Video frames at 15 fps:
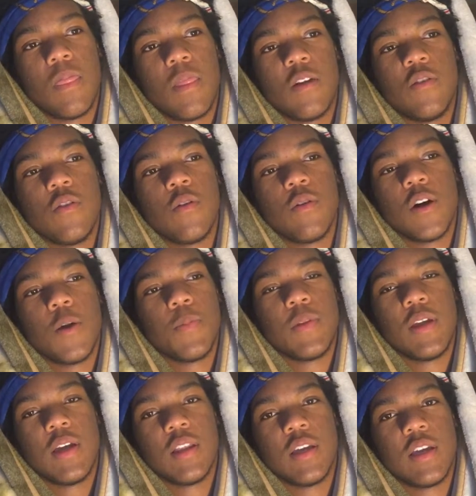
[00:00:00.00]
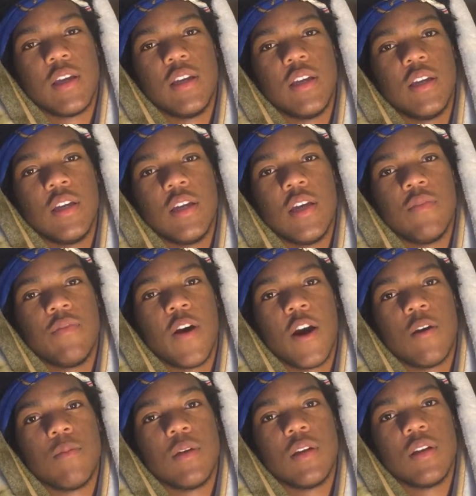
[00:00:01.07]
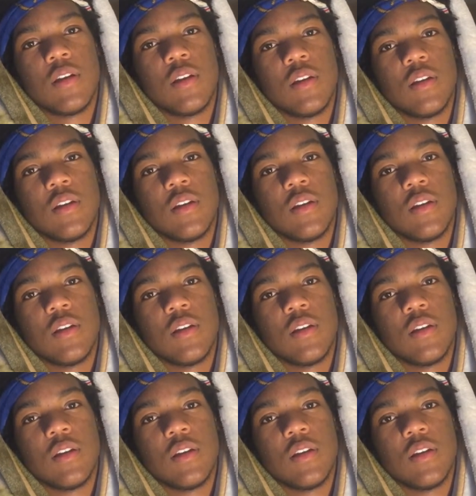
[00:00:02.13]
like growing up in that like environment,